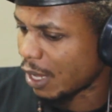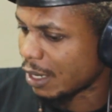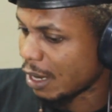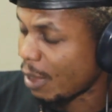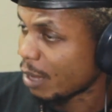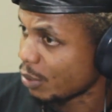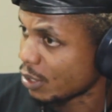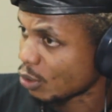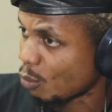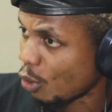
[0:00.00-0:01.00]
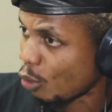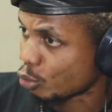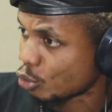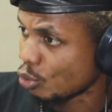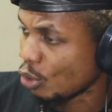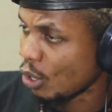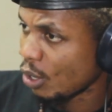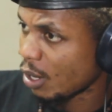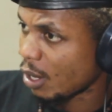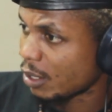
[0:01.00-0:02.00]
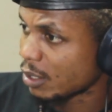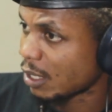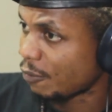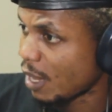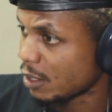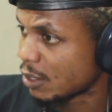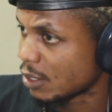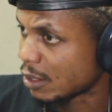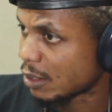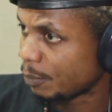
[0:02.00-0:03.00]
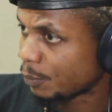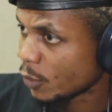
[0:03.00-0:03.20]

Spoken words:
that there might be some one or two disadvantages.